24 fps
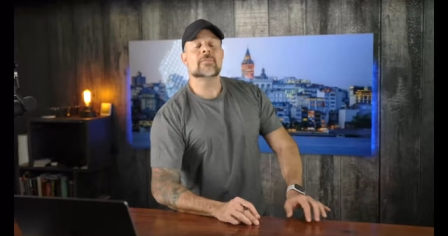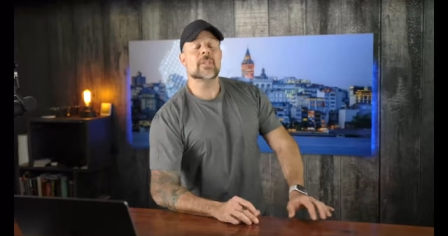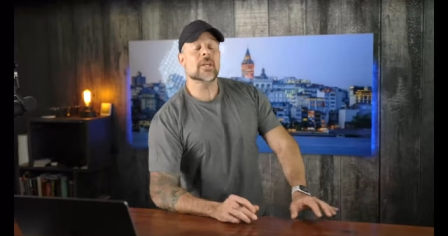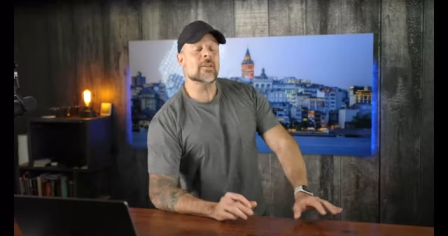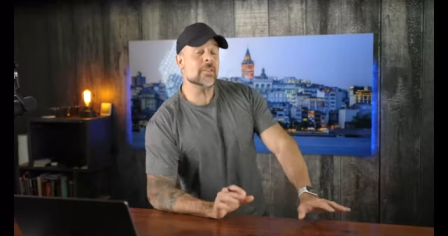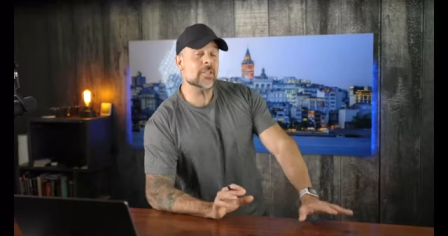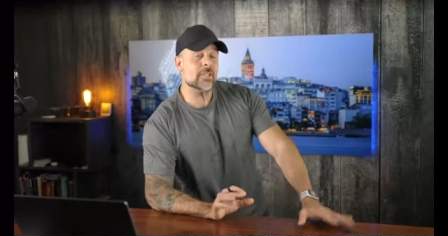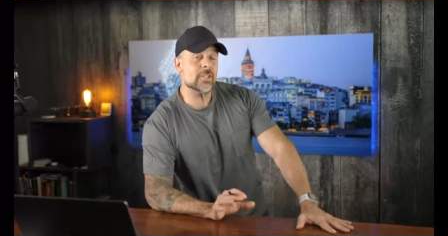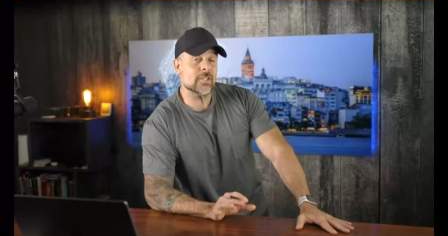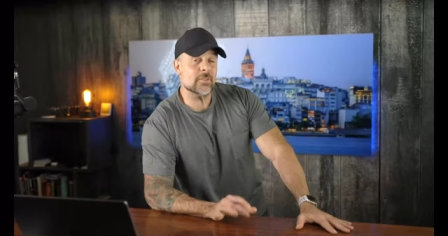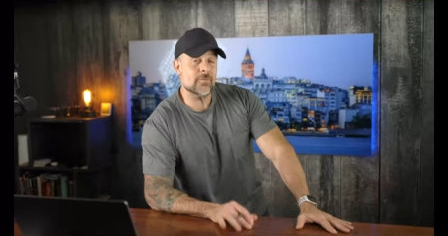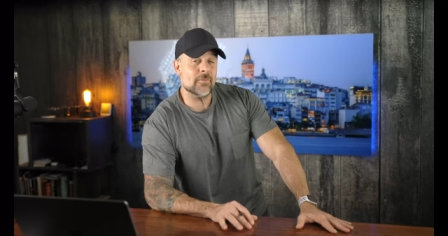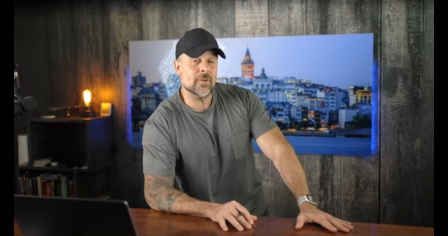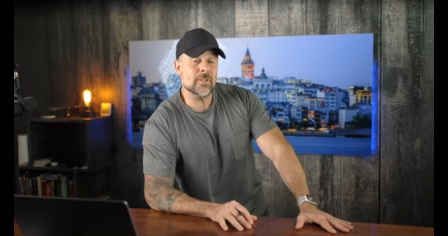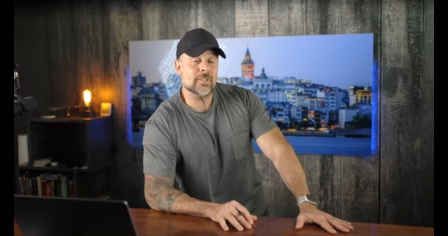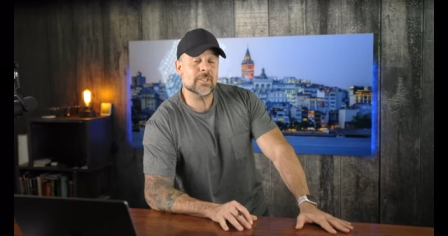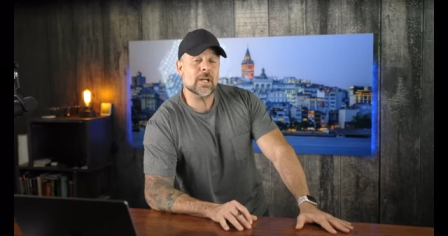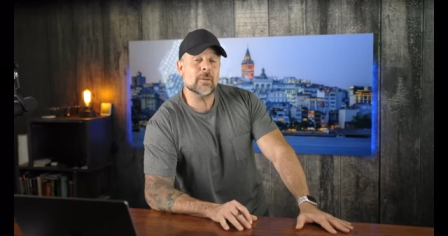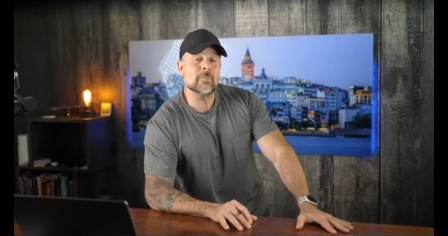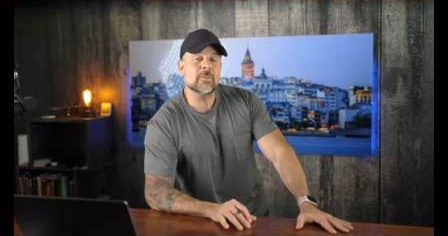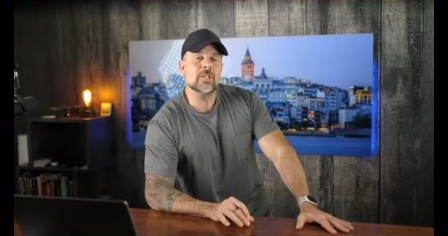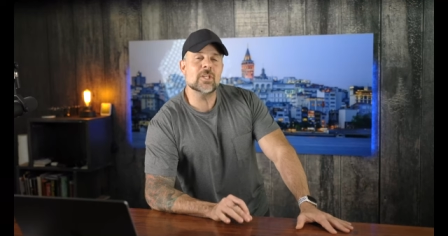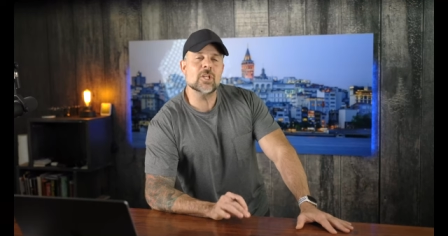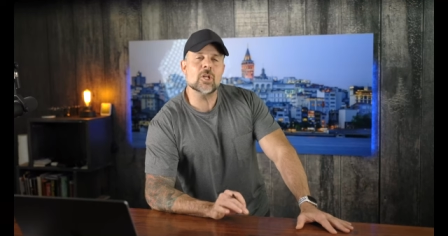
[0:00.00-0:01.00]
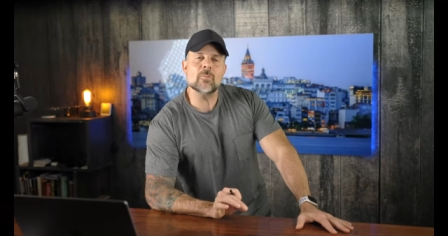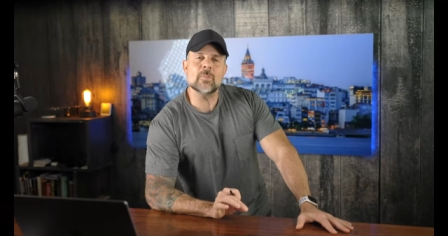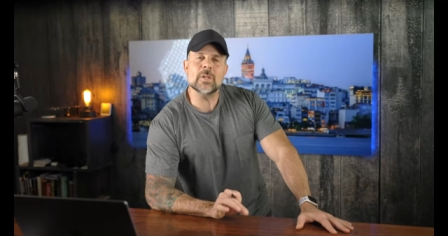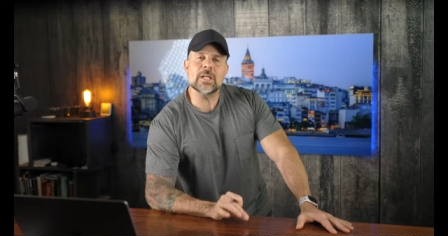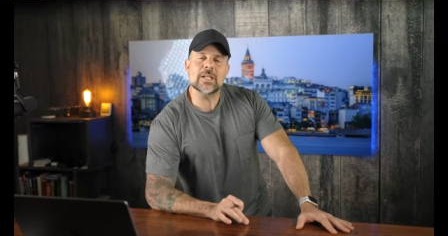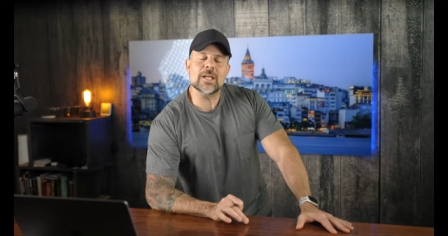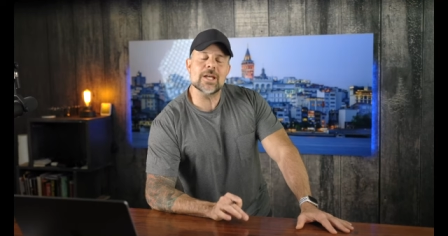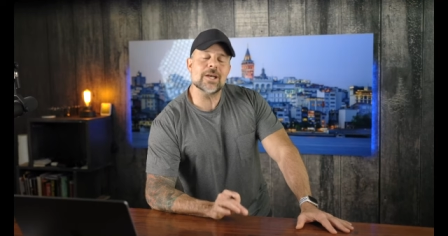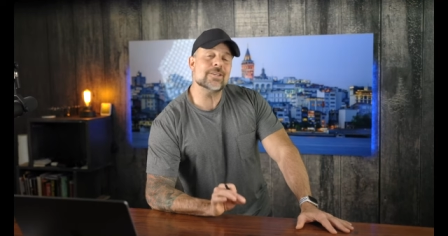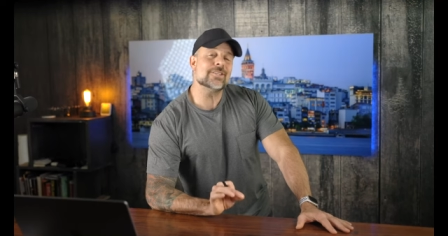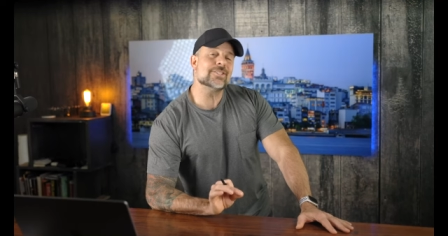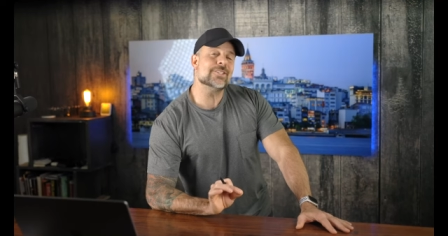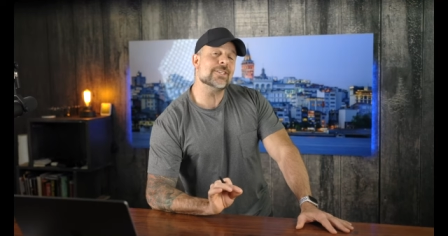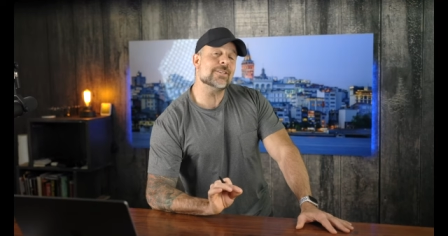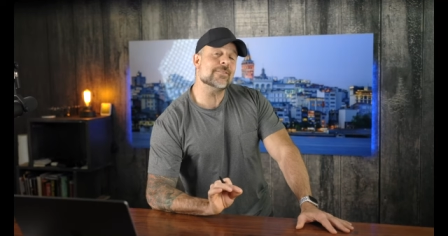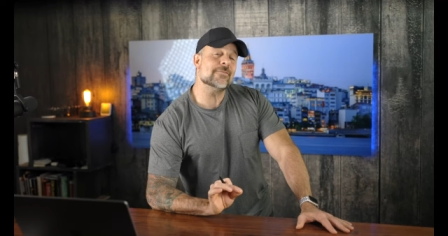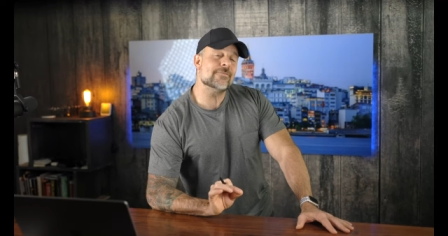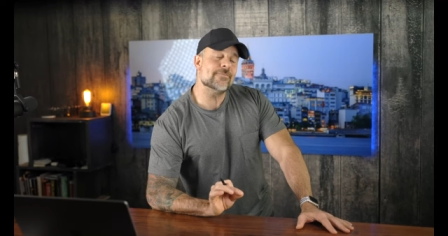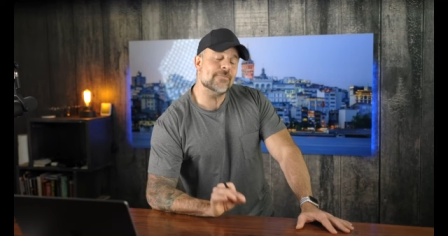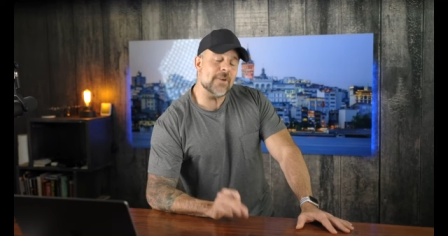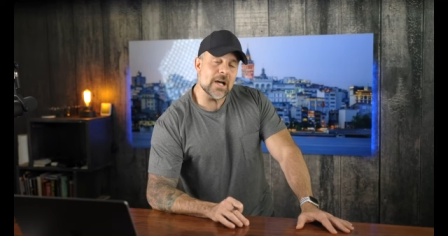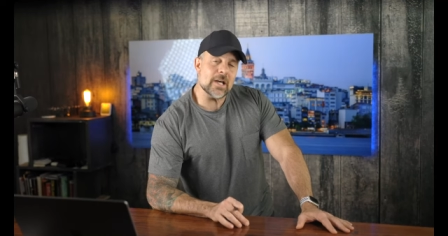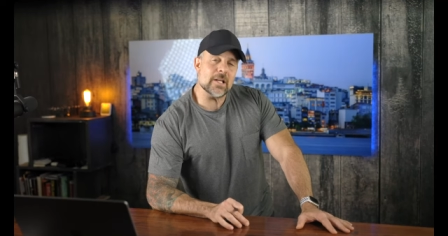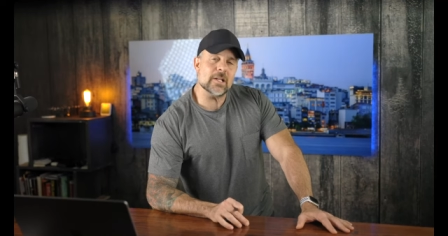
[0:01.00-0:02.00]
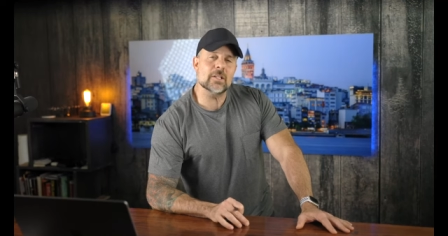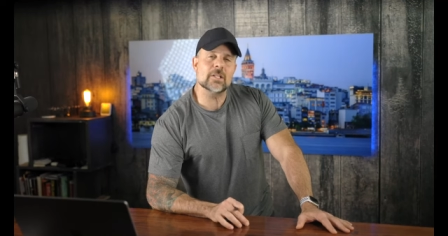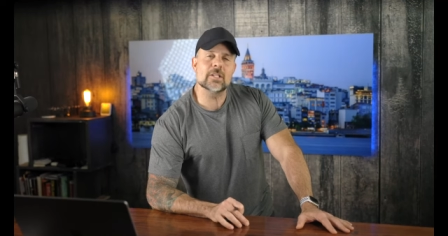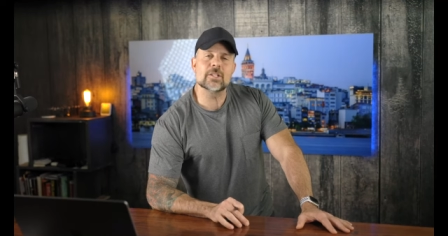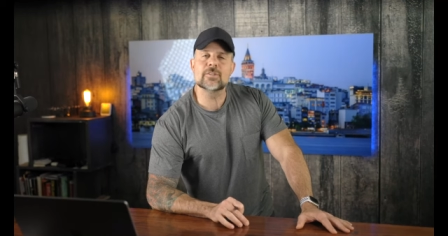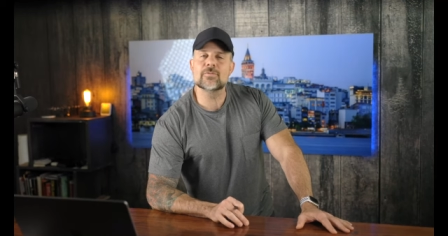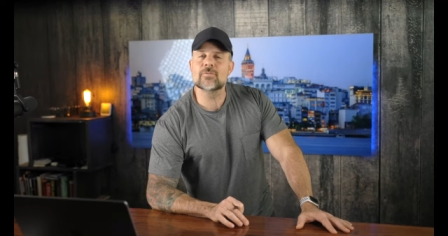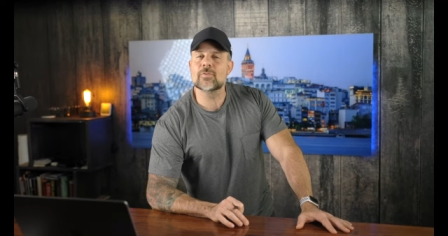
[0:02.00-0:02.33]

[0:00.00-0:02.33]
Now this is the fun time of the year because the finalists